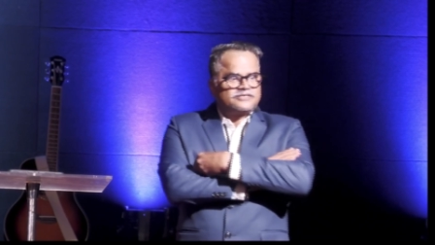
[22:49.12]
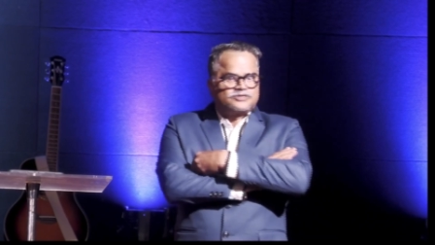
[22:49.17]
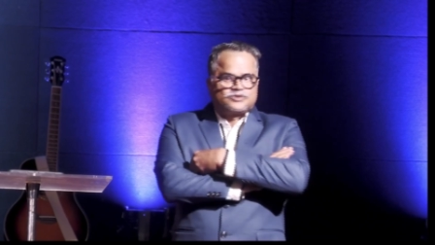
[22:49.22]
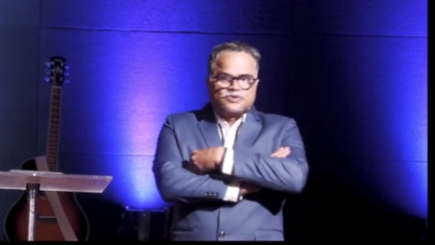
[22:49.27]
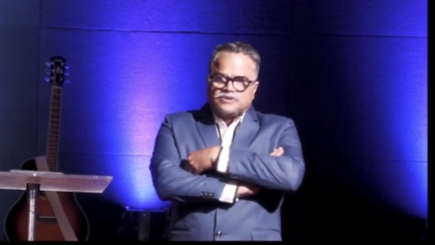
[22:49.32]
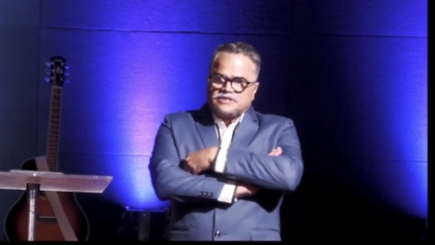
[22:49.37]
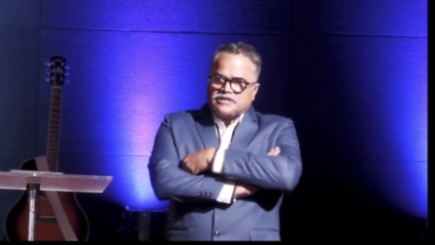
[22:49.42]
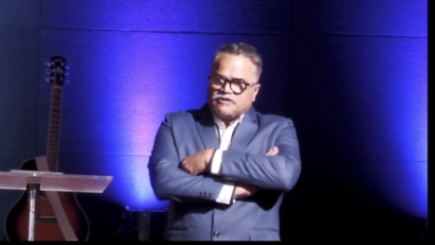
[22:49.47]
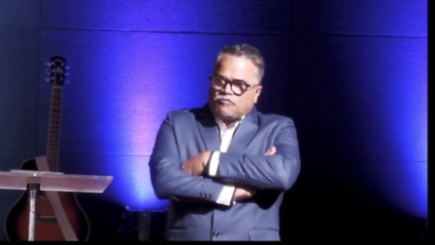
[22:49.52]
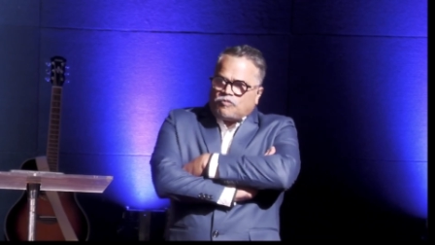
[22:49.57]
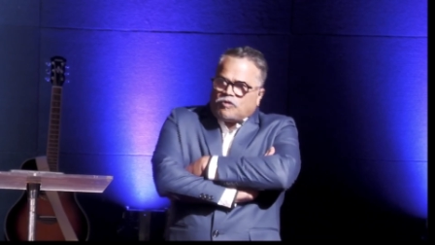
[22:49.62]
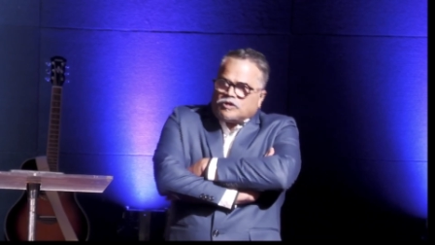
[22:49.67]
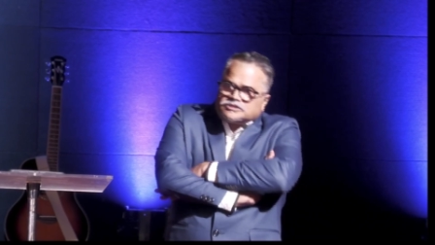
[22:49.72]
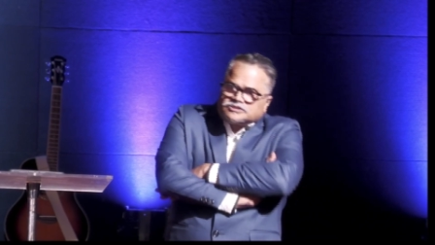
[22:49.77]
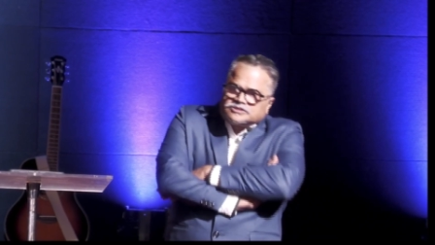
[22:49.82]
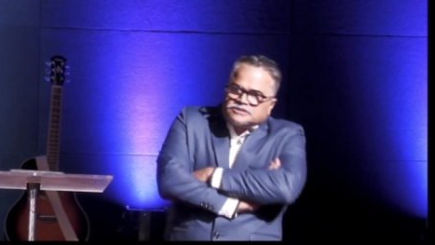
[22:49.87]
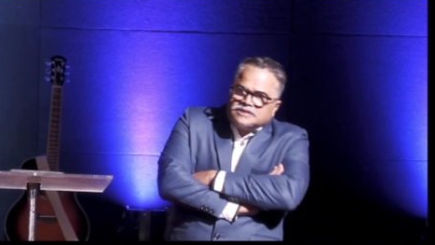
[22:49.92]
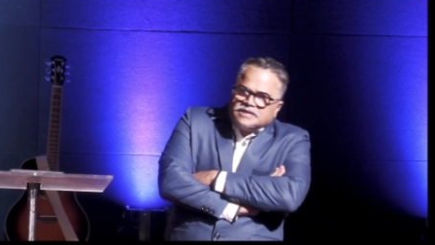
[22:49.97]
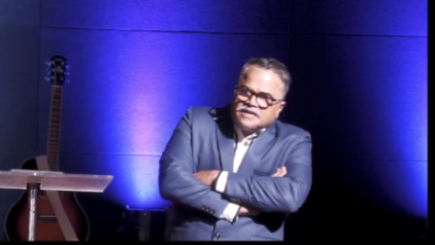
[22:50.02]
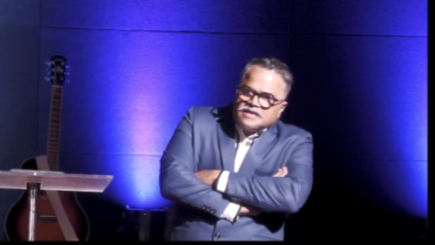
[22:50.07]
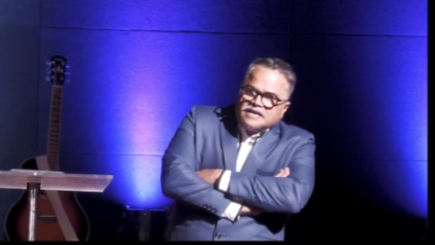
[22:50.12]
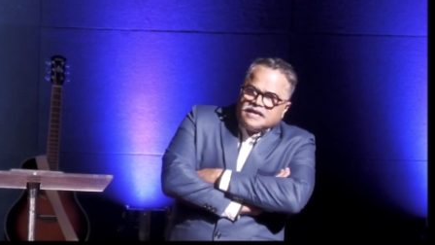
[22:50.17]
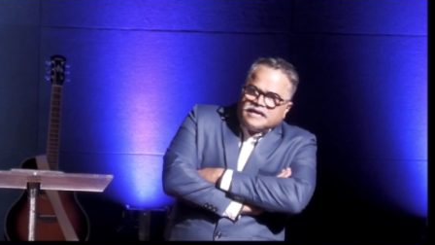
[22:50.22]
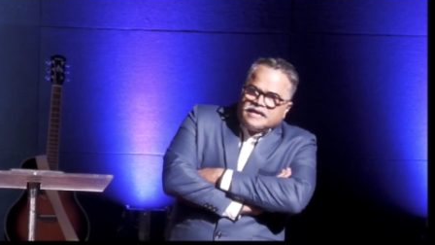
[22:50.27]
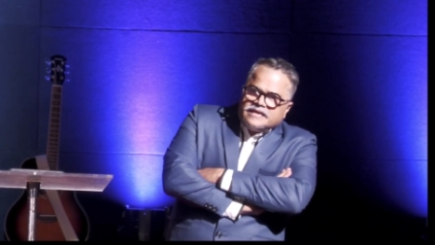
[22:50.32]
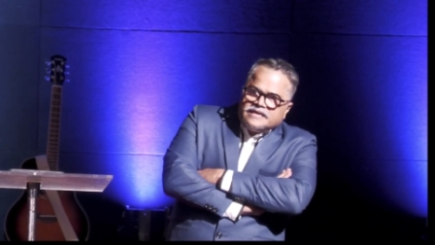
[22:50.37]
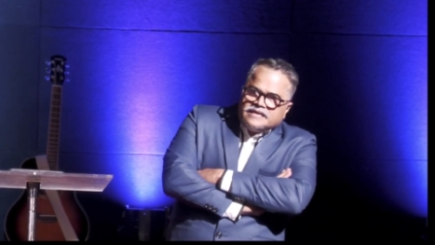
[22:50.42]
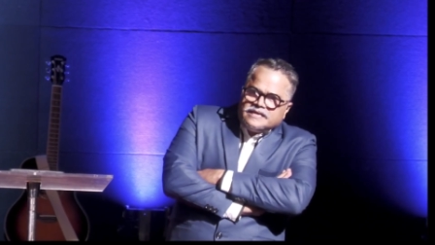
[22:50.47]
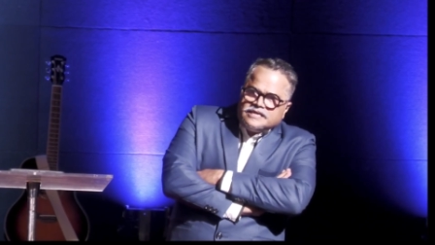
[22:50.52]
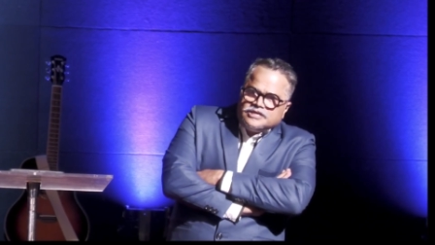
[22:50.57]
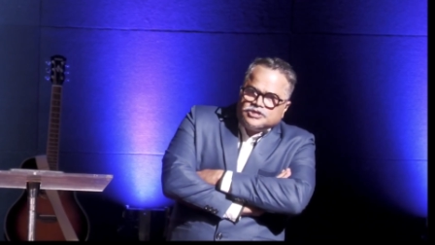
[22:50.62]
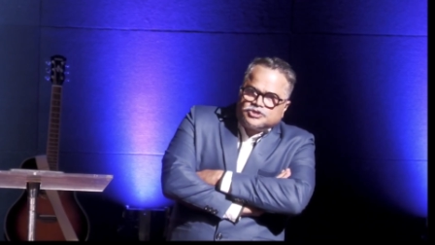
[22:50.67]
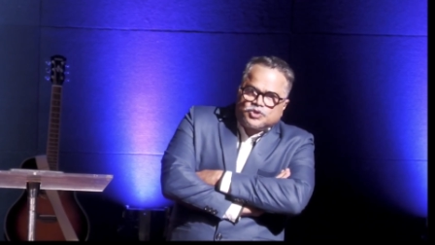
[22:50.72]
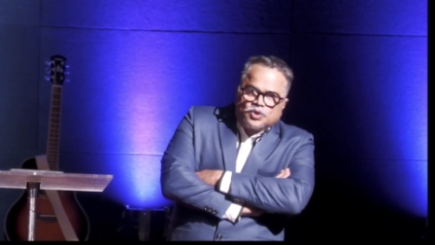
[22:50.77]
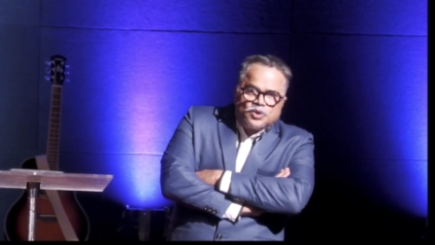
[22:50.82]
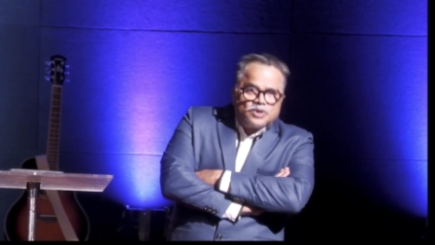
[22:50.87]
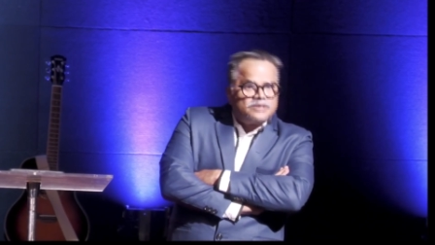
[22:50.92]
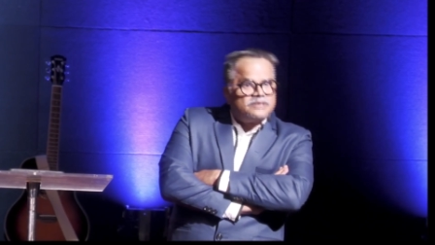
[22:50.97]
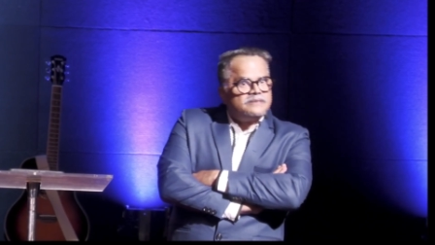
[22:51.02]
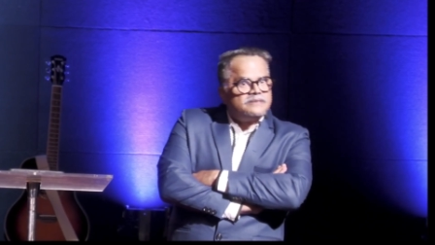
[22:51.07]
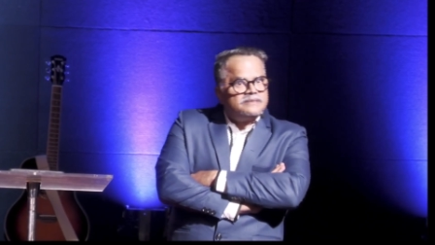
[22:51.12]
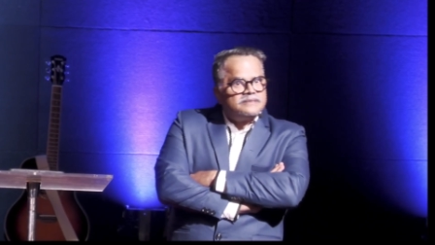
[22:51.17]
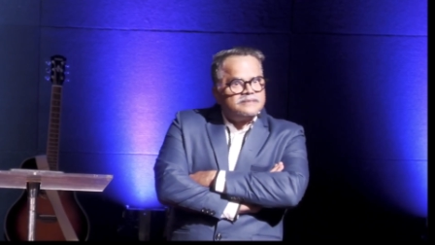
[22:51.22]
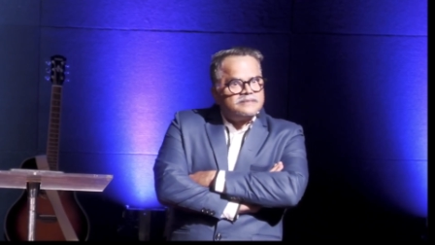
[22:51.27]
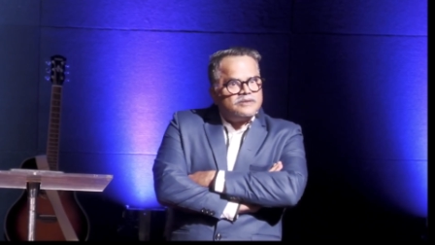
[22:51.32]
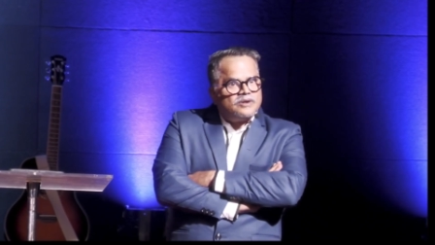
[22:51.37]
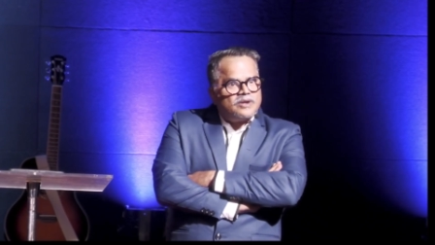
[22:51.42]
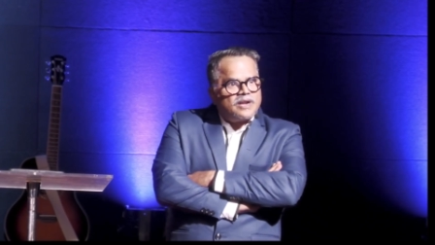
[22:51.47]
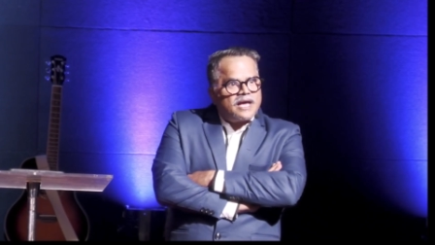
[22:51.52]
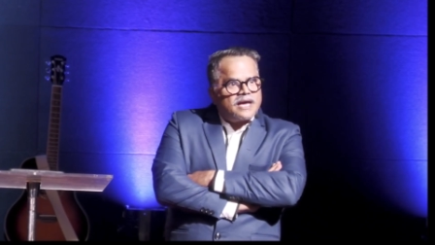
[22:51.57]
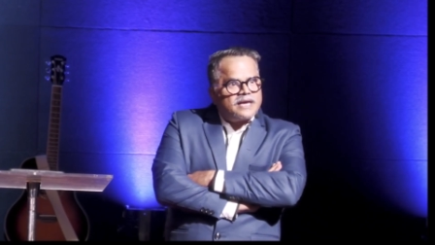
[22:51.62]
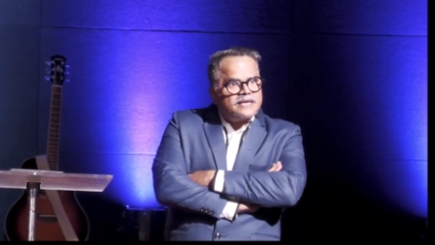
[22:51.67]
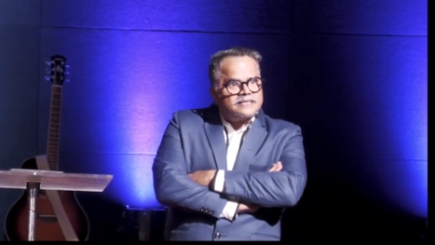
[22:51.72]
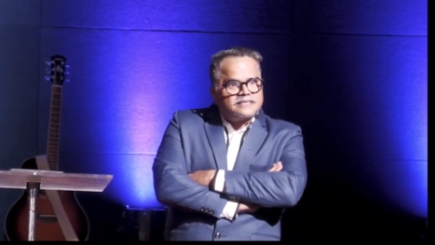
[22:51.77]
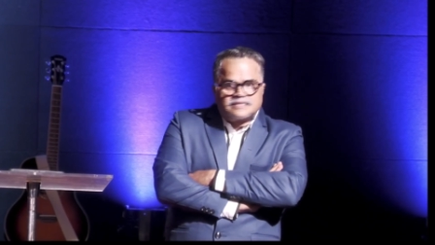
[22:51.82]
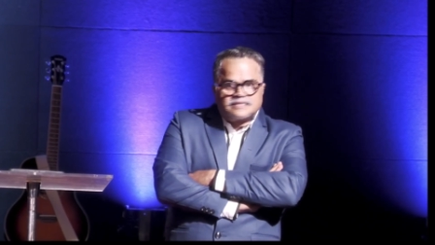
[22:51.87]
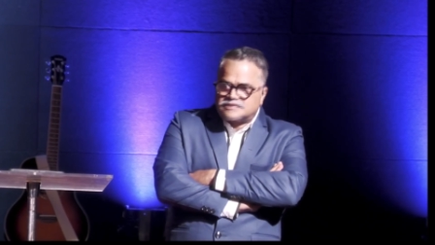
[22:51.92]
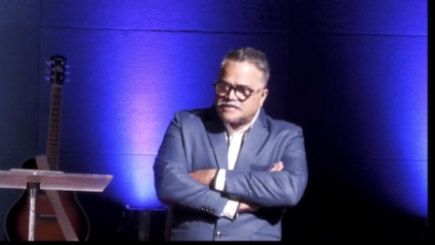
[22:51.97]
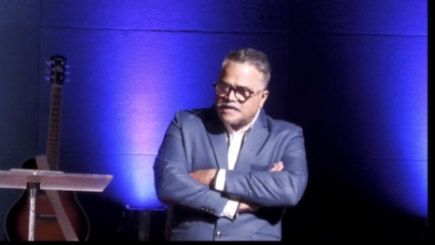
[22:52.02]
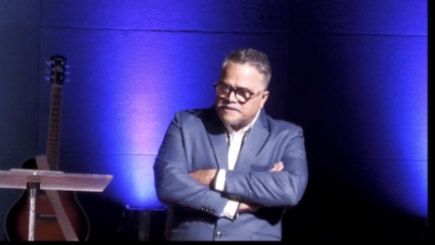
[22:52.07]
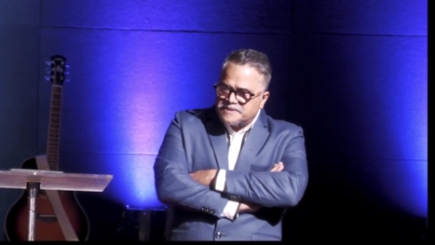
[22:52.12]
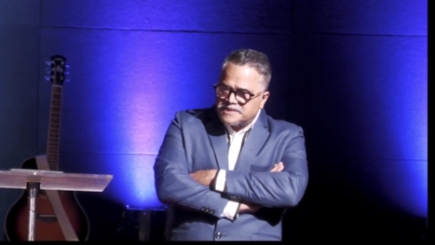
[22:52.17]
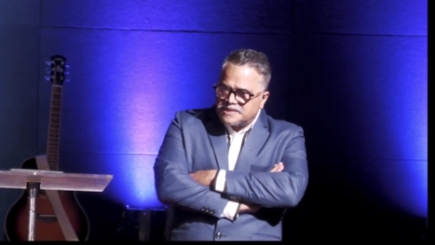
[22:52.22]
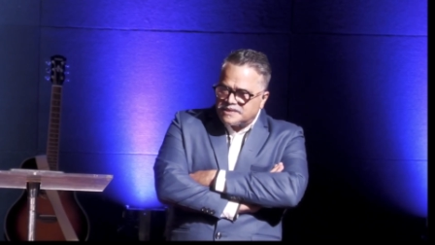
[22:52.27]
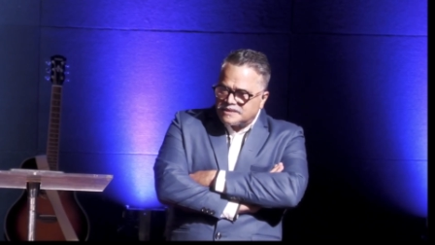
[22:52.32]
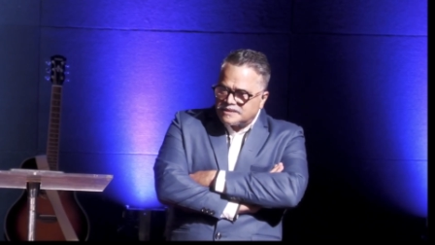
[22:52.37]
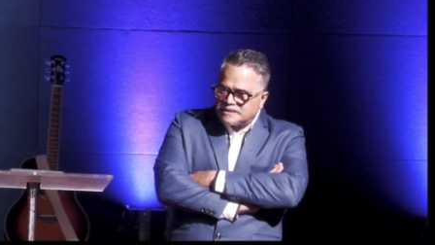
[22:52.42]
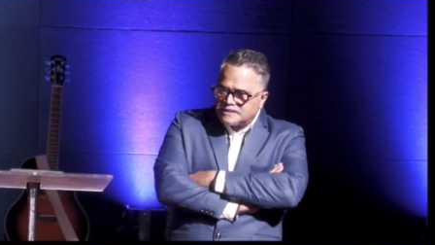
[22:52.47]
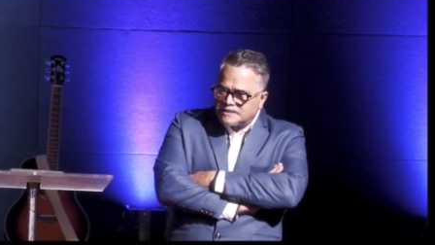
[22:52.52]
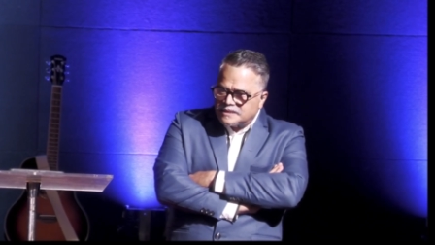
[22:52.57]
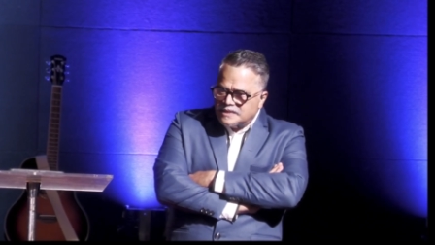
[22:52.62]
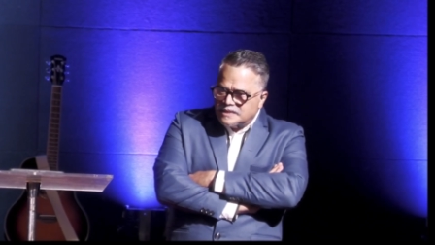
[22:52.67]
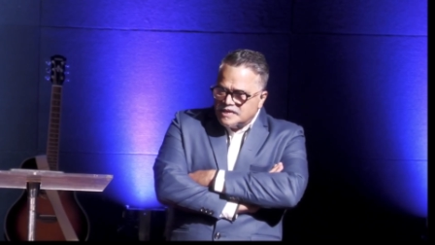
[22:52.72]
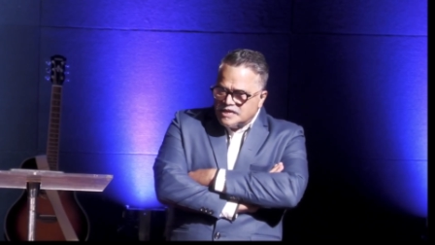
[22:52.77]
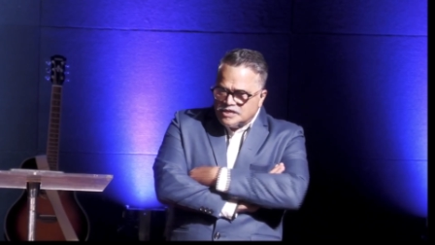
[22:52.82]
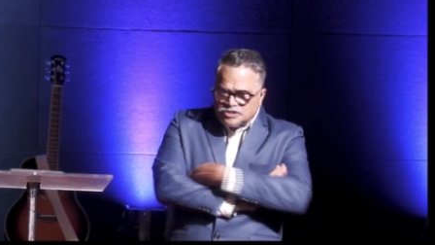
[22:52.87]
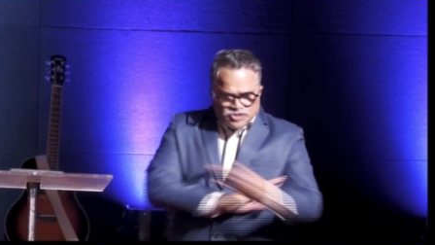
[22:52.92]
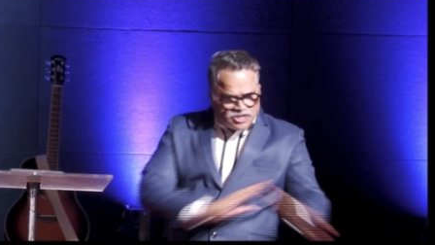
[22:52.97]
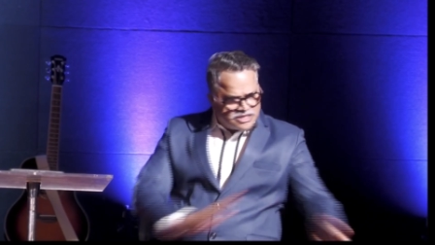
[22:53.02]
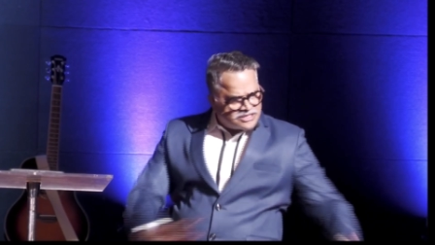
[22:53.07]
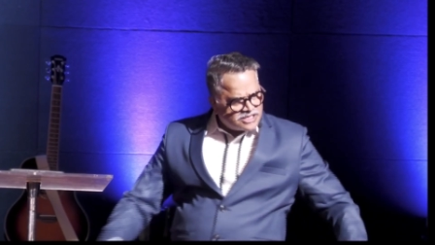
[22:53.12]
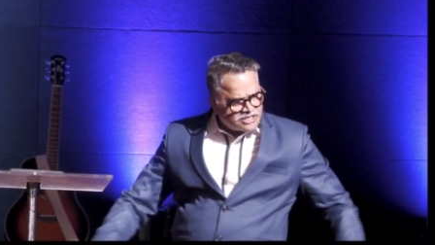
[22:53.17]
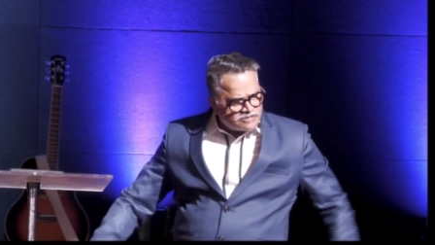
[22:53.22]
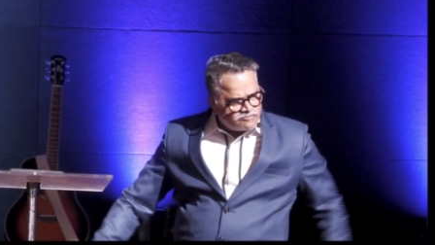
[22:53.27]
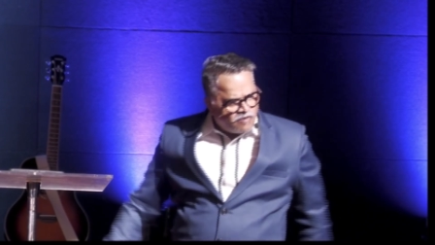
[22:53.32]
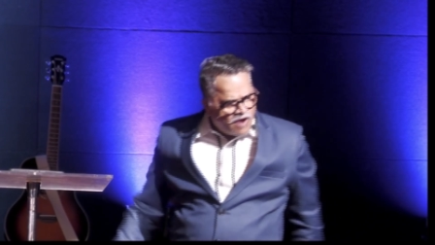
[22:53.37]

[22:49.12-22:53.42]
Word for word: Stood there, watched. He saw Goliath is coming. So he said,